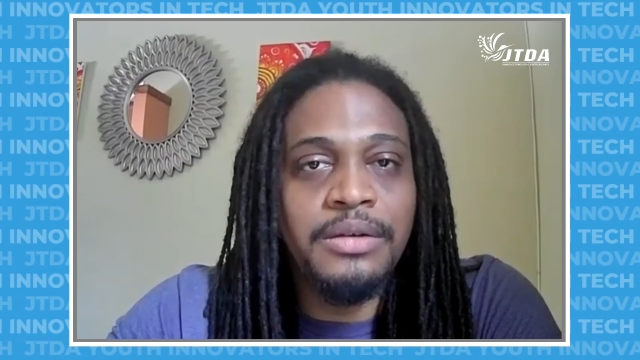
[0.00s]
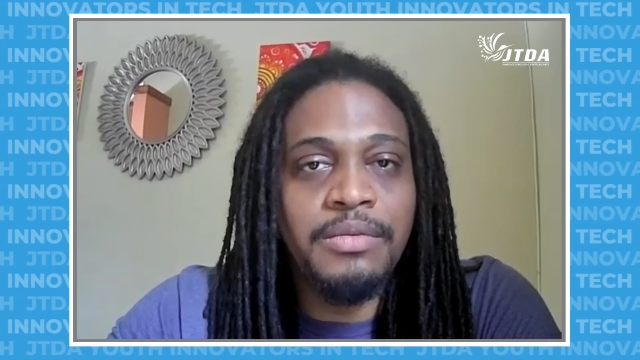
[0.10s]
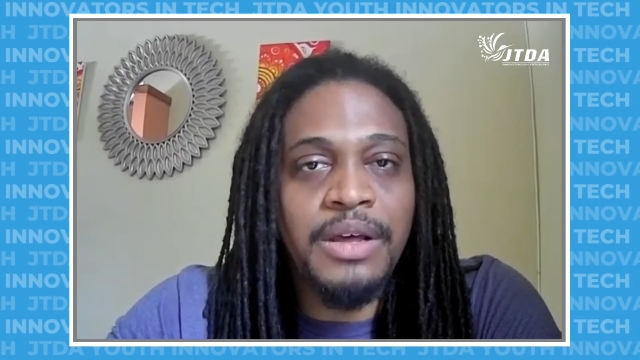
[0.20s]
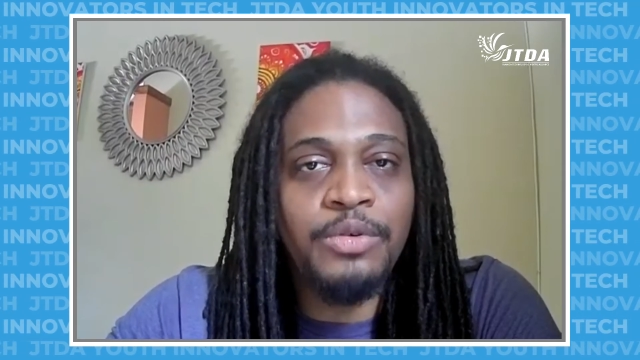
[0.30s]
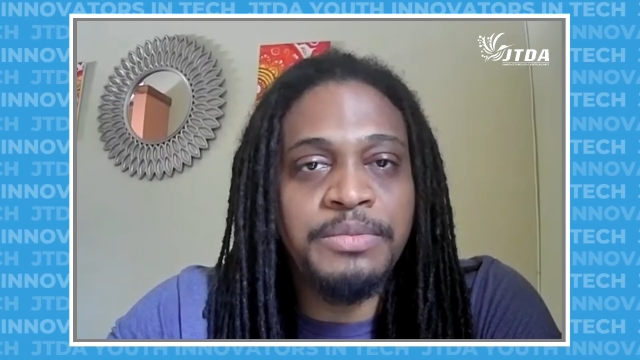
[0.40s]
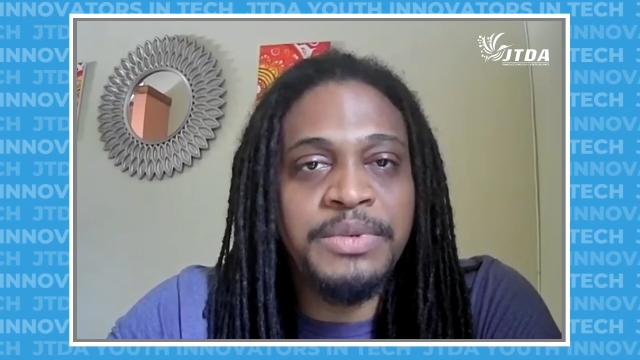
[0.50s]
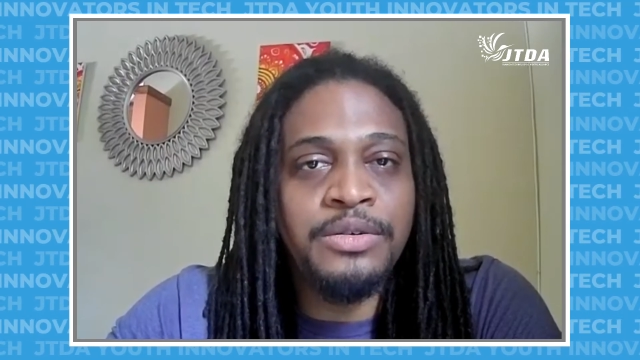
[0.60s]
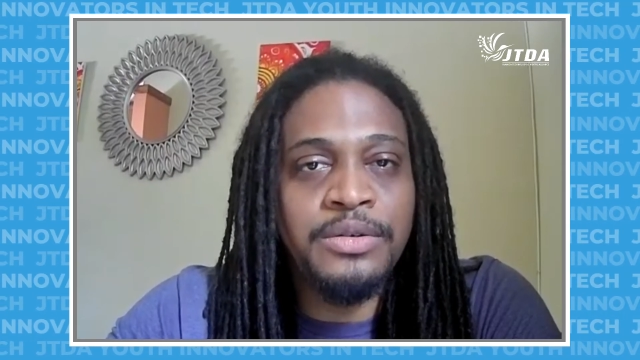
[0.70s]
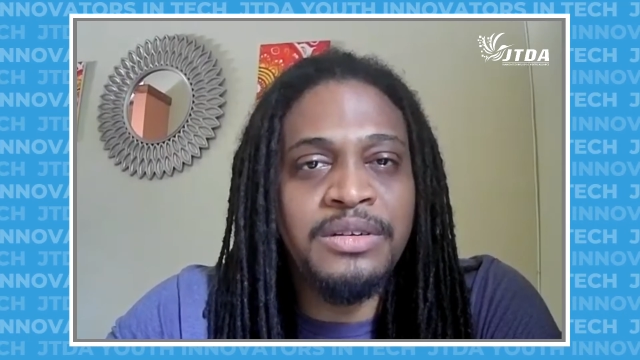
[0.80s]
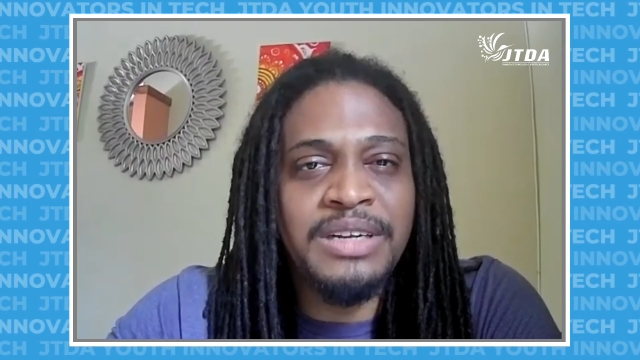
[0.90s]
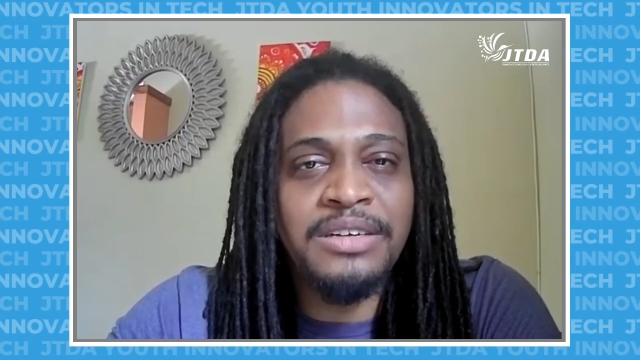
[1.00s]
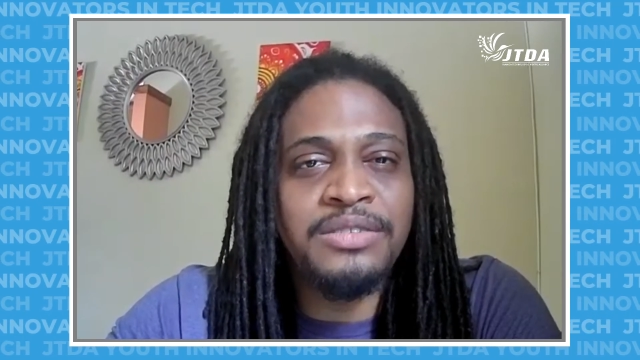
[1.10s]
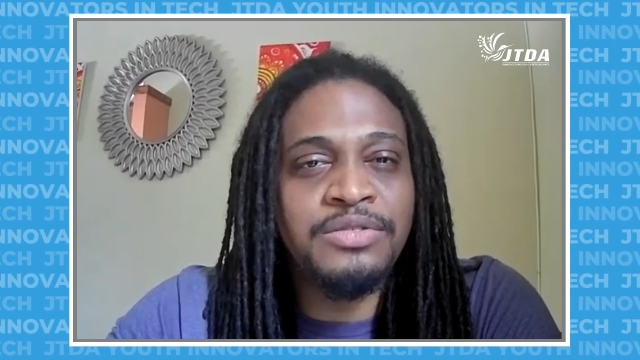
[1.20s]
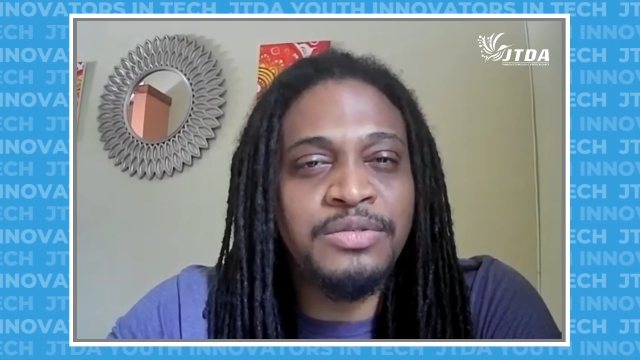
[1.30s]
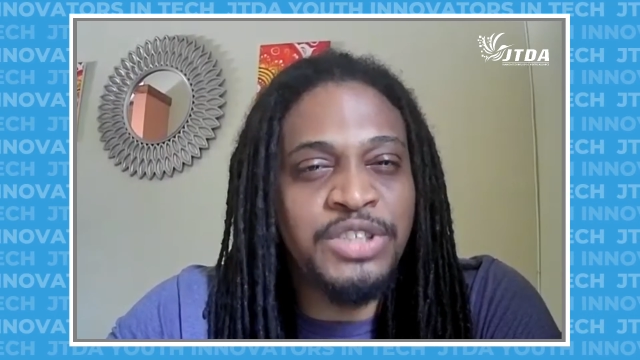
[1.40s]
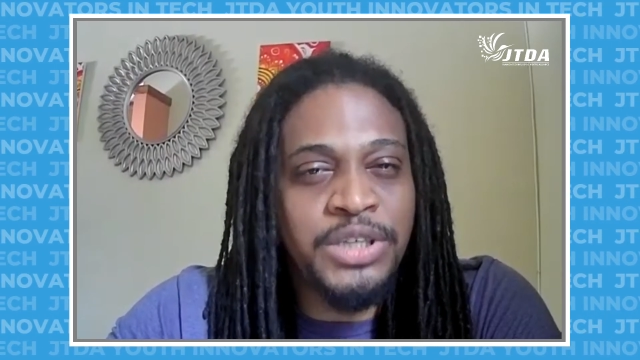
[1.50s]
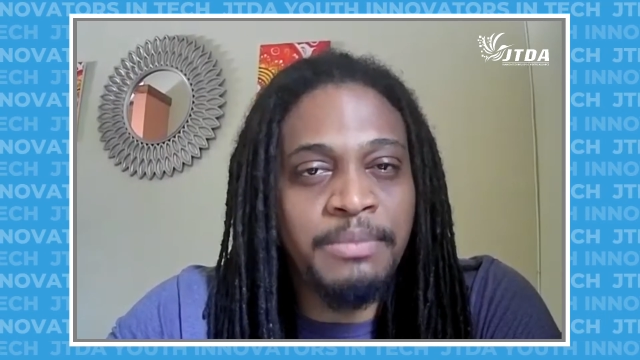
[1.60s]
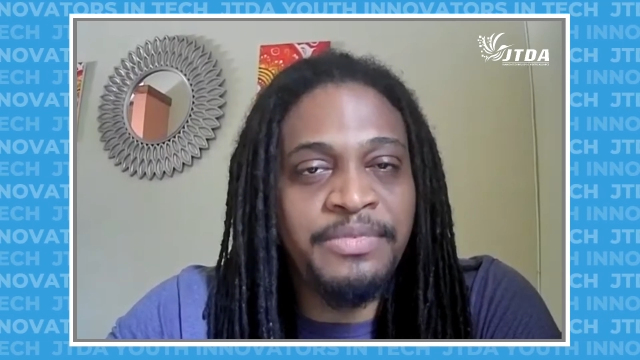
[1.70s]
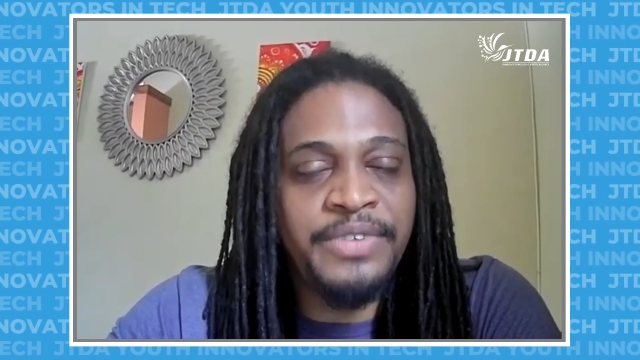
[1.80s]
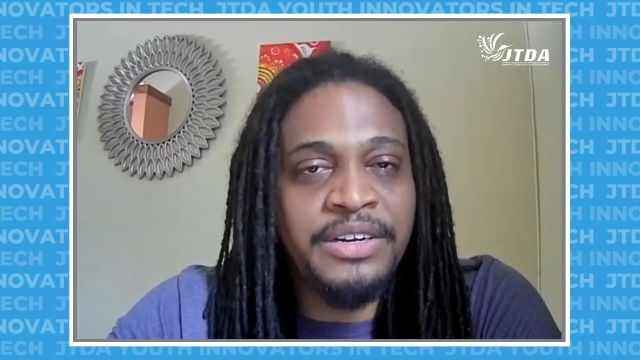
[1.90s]
that would be good, like
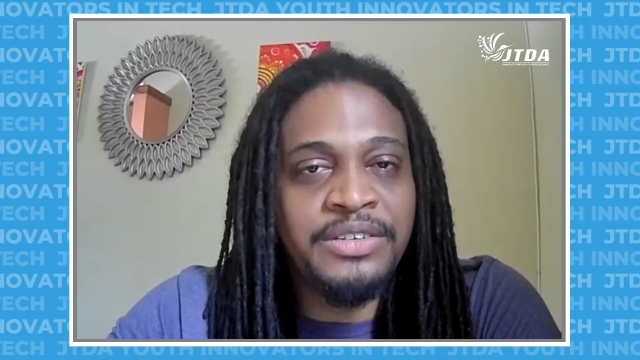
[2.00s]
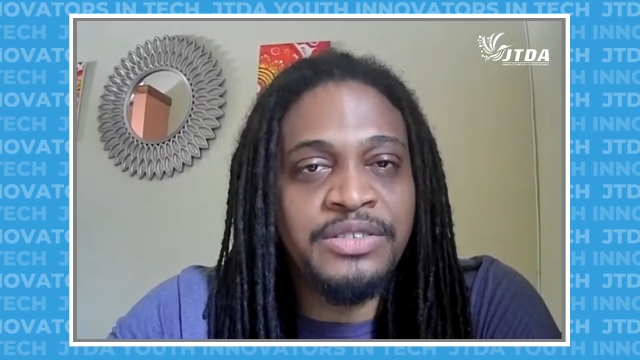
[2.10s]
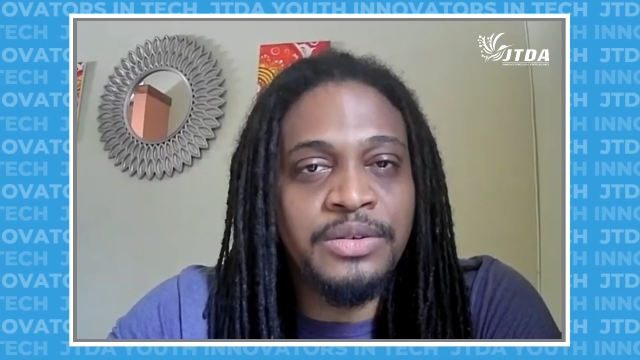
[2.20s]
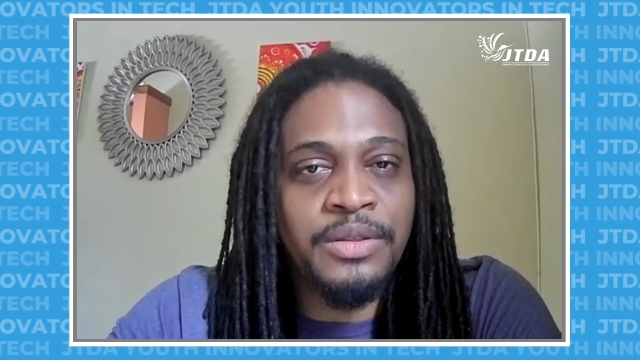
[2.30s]
job fairs or